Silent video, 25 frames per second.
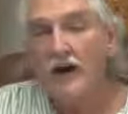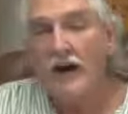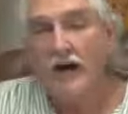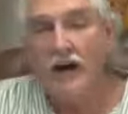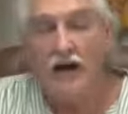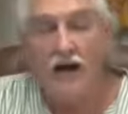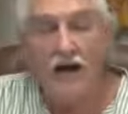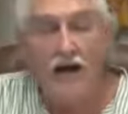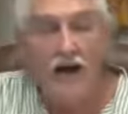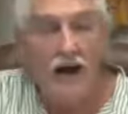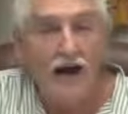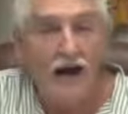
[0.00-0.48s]
Uh,
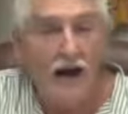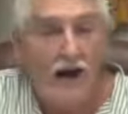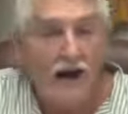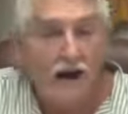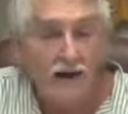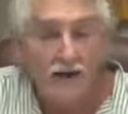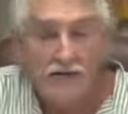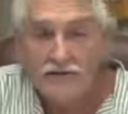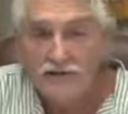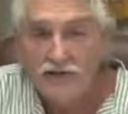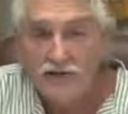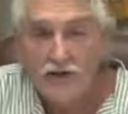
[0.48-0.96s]

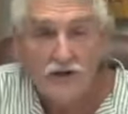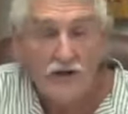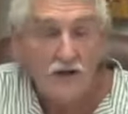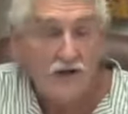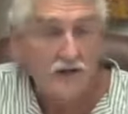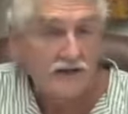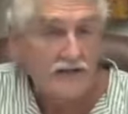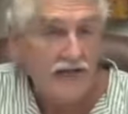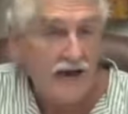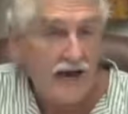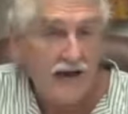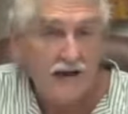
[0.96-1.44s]
uh,
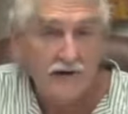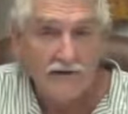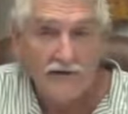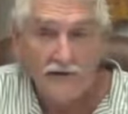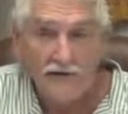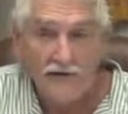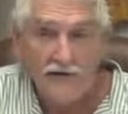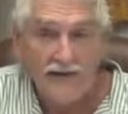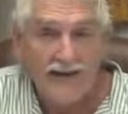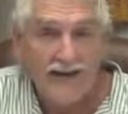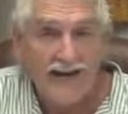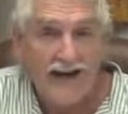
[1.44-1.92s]
sugar is
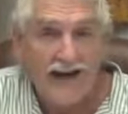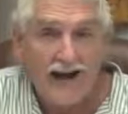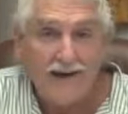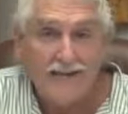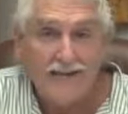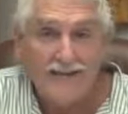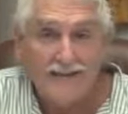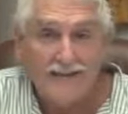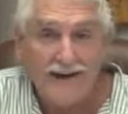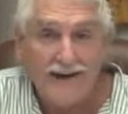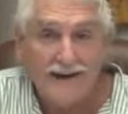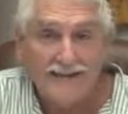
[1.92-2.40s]
alkaline; it
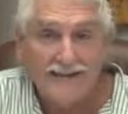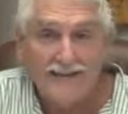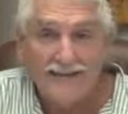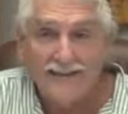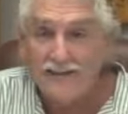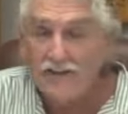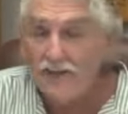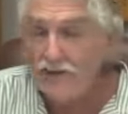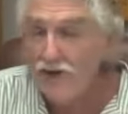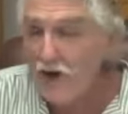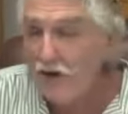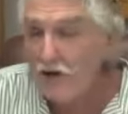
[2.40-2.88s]
alkalizes,
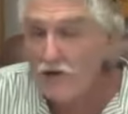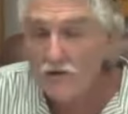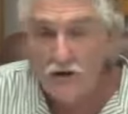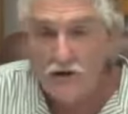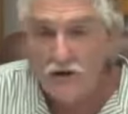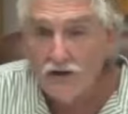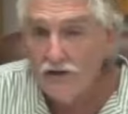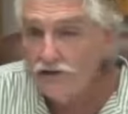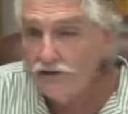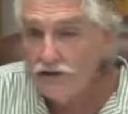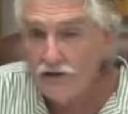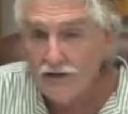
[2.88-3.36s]
and you don't
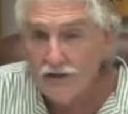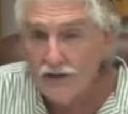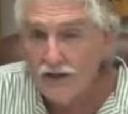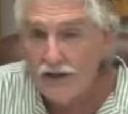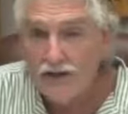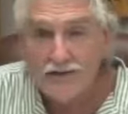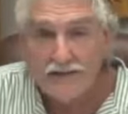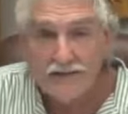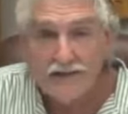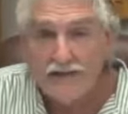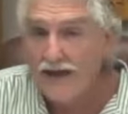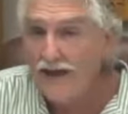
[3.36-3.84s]
lose your
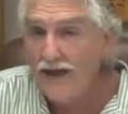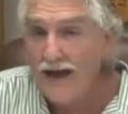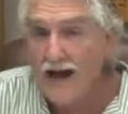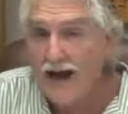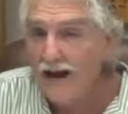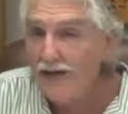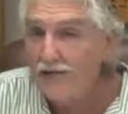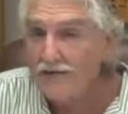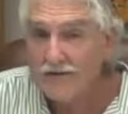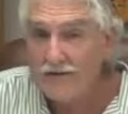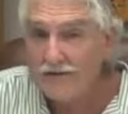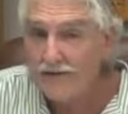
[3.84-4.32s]
teeth in an
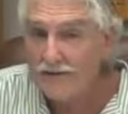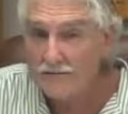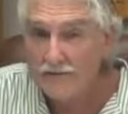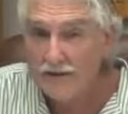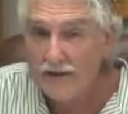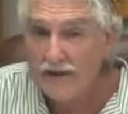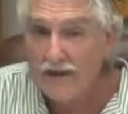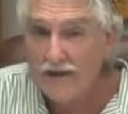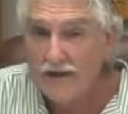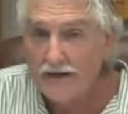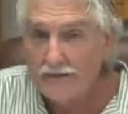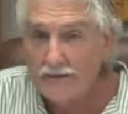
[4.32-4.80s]
alkaline
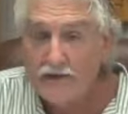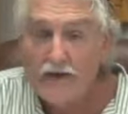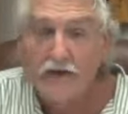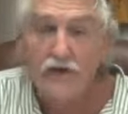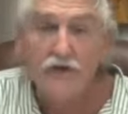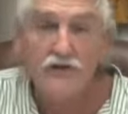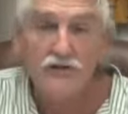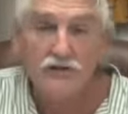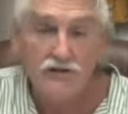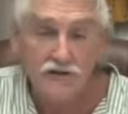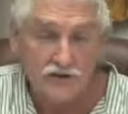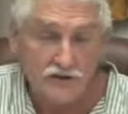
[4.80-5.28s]
medium. You
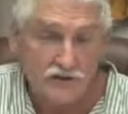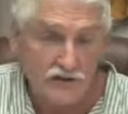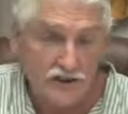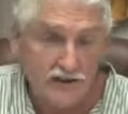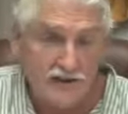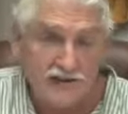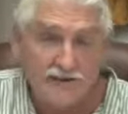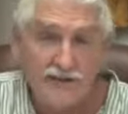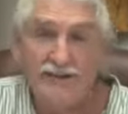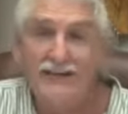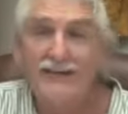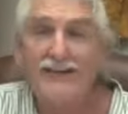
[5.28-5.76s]
lose your
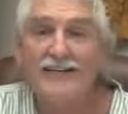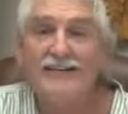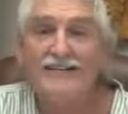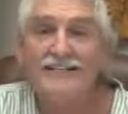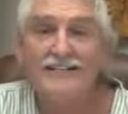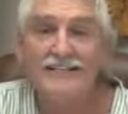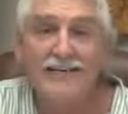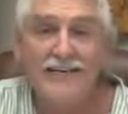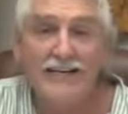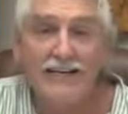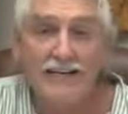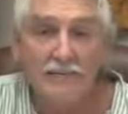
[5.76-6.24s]
teeth in an
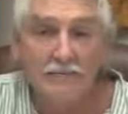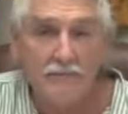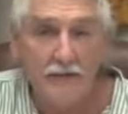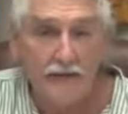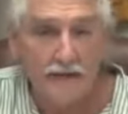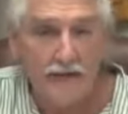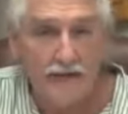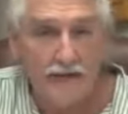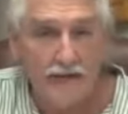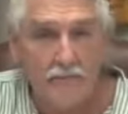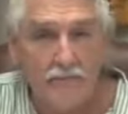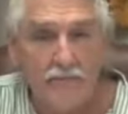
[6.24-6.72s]
acidic
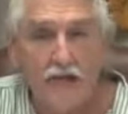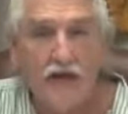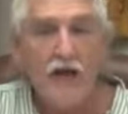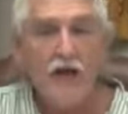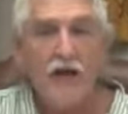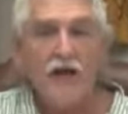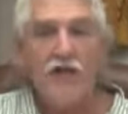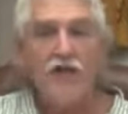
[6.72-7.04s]
medium.